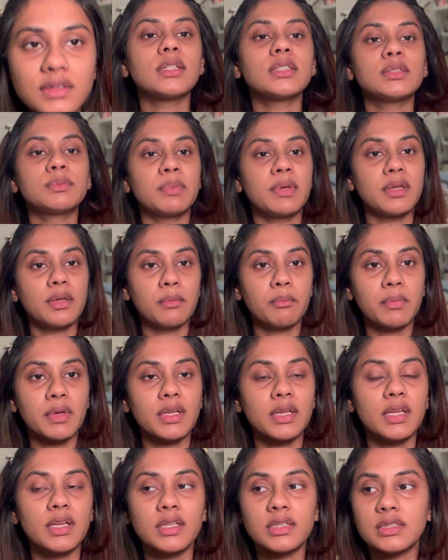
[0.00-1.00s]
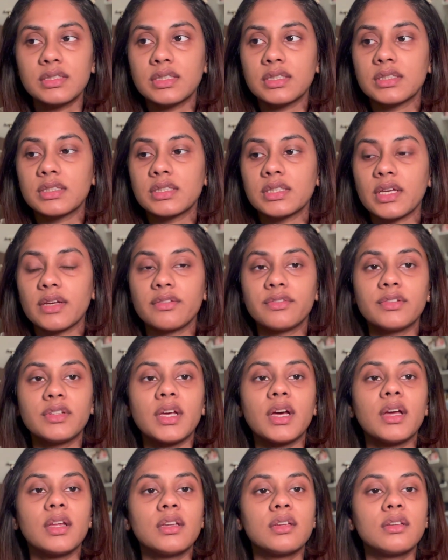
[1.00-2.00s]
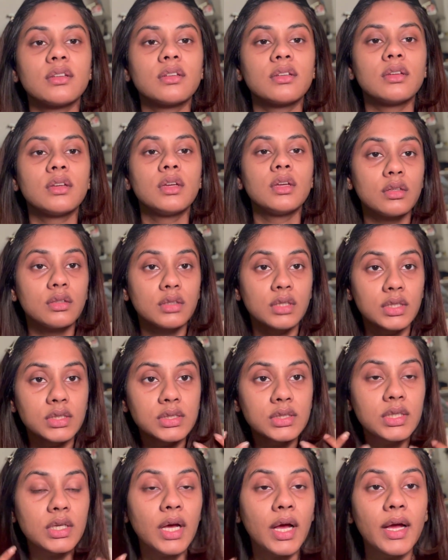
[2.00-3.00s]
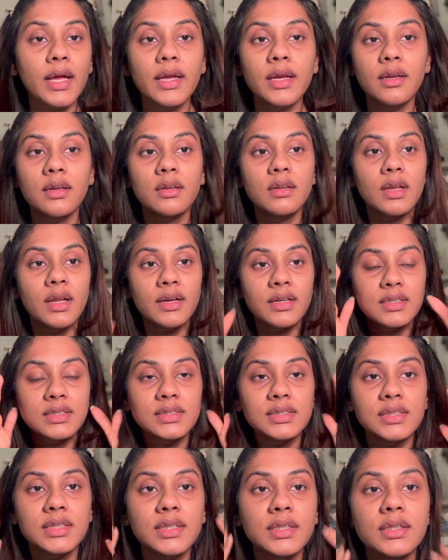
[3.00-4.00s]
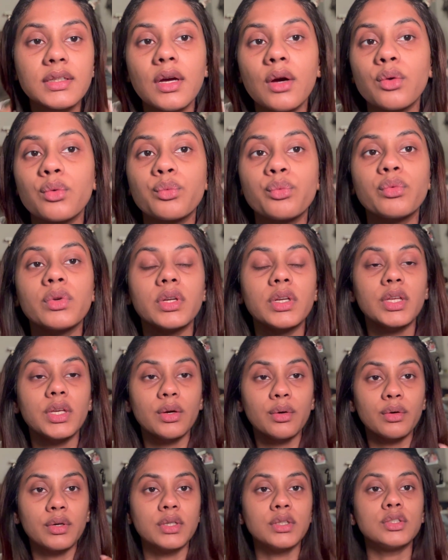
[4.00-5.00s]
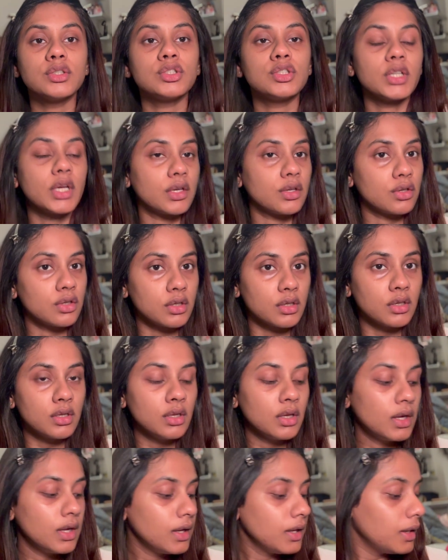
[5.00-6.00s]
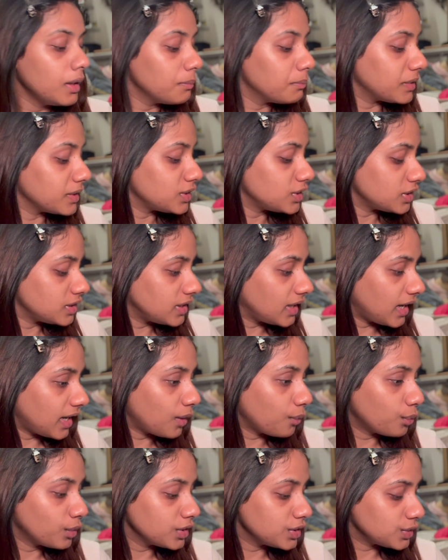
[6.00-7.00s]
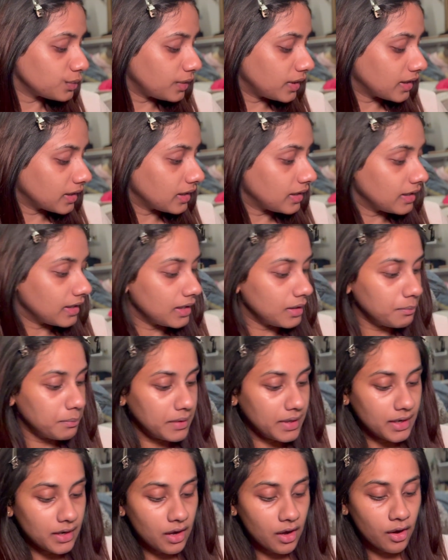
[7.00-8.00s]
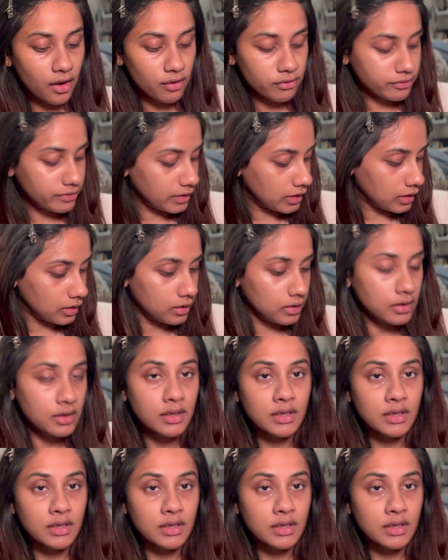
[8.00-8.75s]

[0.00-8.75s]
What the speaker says: It's been a minute since I've done this kind like a sit down video in general, but today we're doing a little bit of a